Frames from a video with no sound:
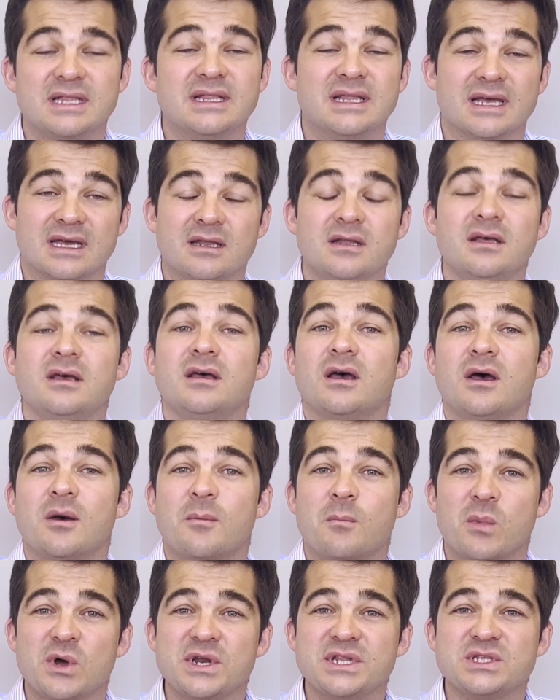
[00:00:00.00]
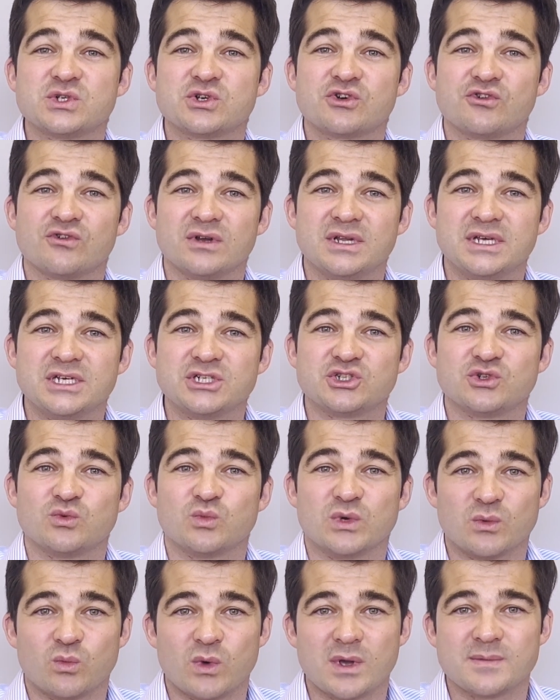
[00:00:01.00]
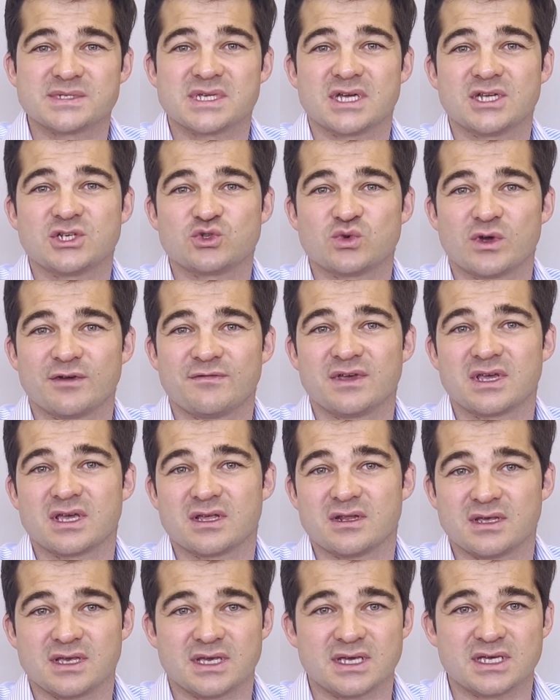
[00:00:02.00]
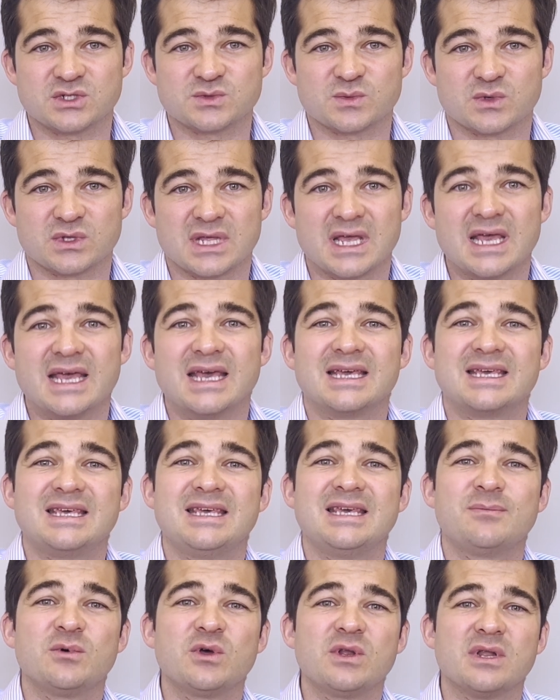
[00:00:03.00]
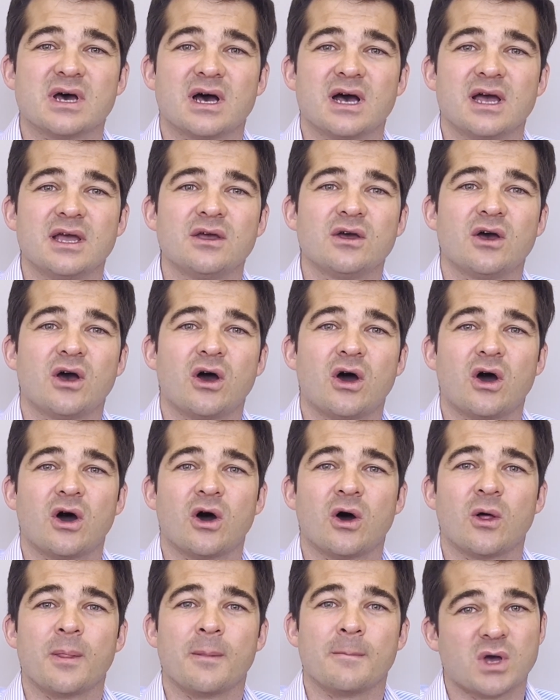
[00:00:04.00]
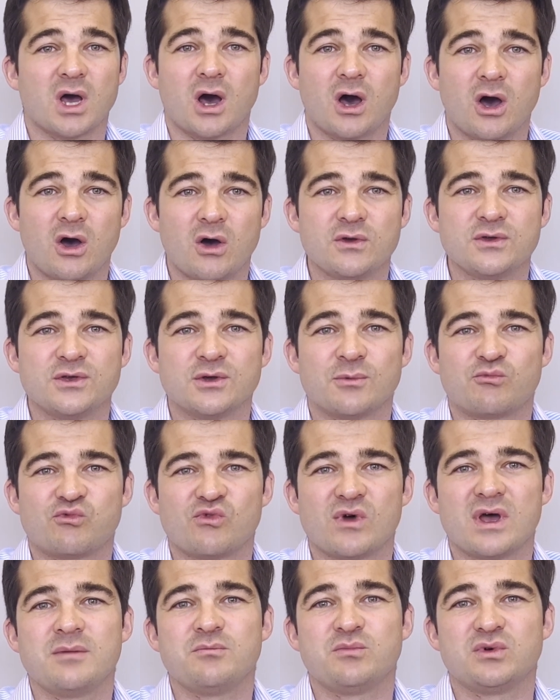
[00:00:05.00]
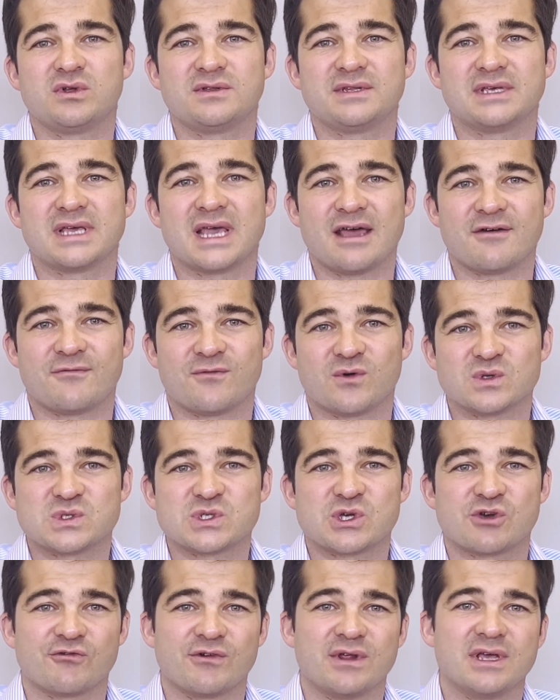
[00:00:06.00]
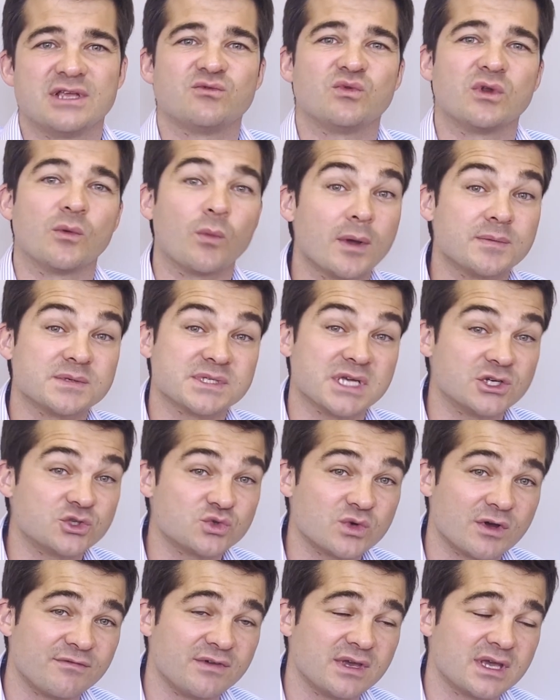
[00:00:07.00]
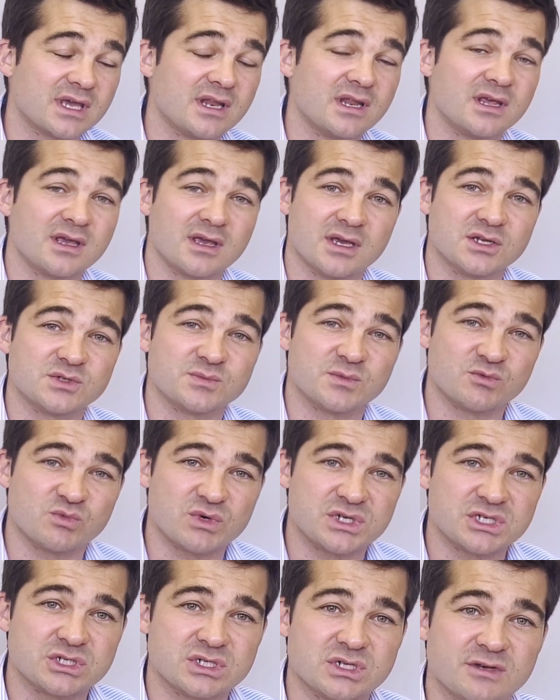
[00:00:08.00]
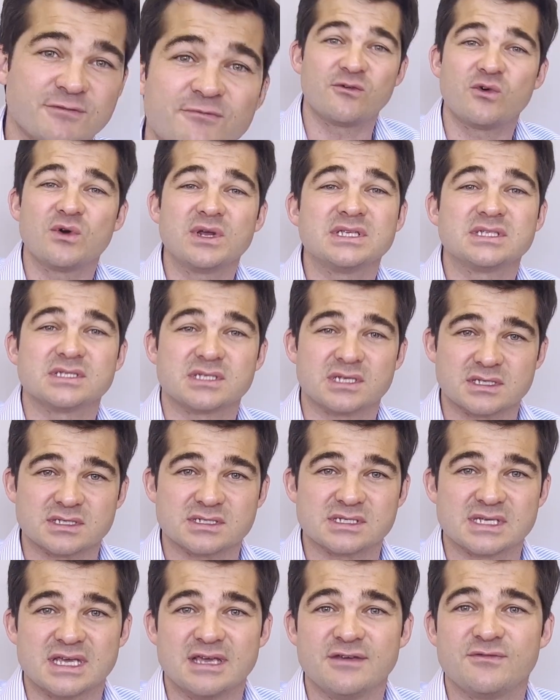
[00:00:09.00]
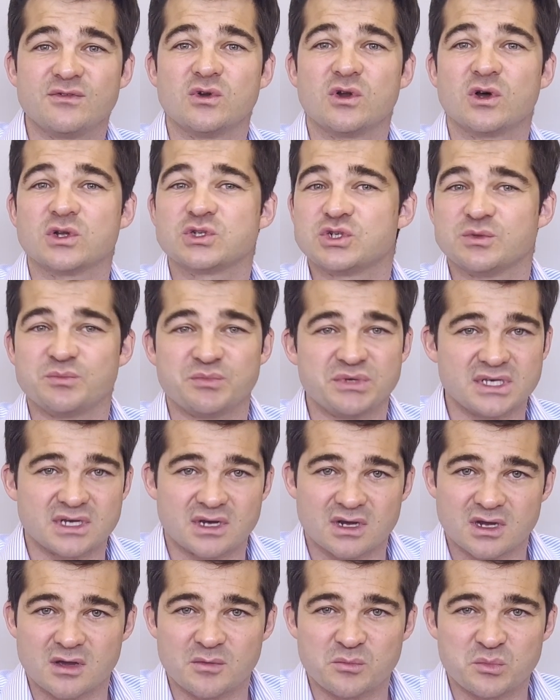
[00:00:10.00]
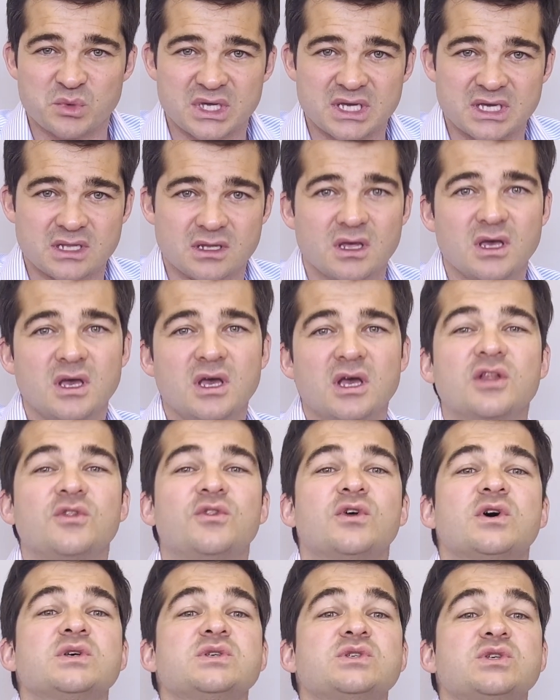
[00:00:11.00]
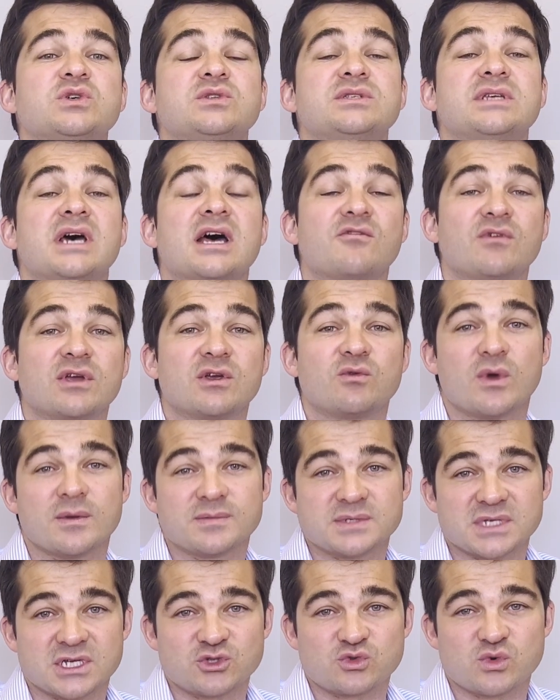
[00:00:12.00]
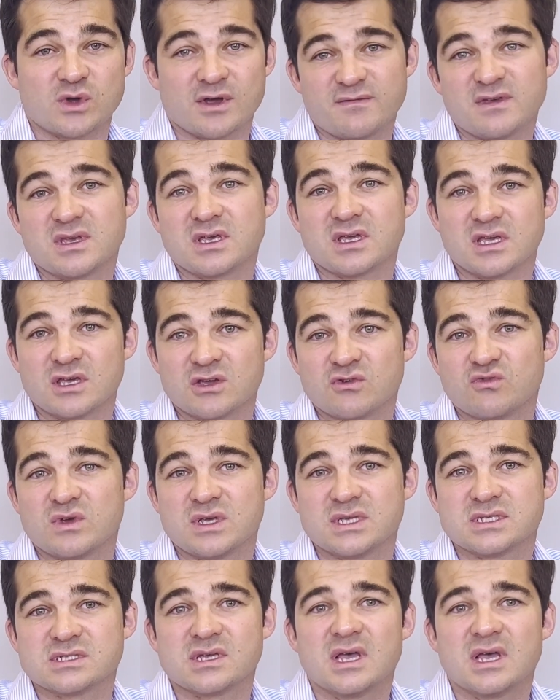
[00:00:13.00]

Then, monitor correlation with website traffic and engagement. Keep an eye on how your brand building efforts correlate with website traffic and engagement metrics. For instance, if you launch a PR campaign, does your direct website traffic increase?